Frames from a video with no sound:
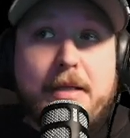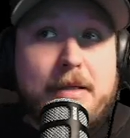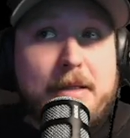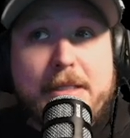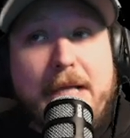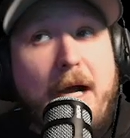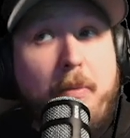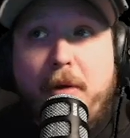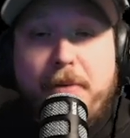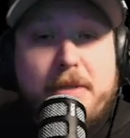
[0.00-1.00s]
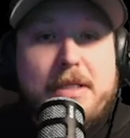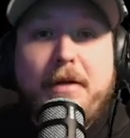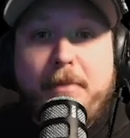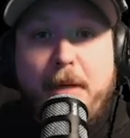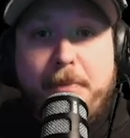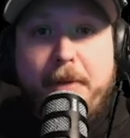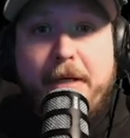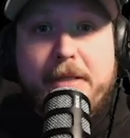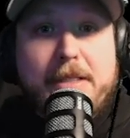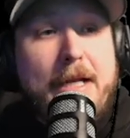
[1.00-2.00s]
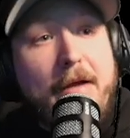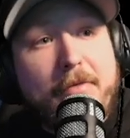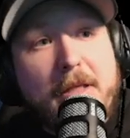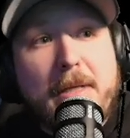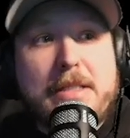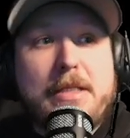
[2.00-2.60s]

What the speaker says: The top 1% of MUT players that have the best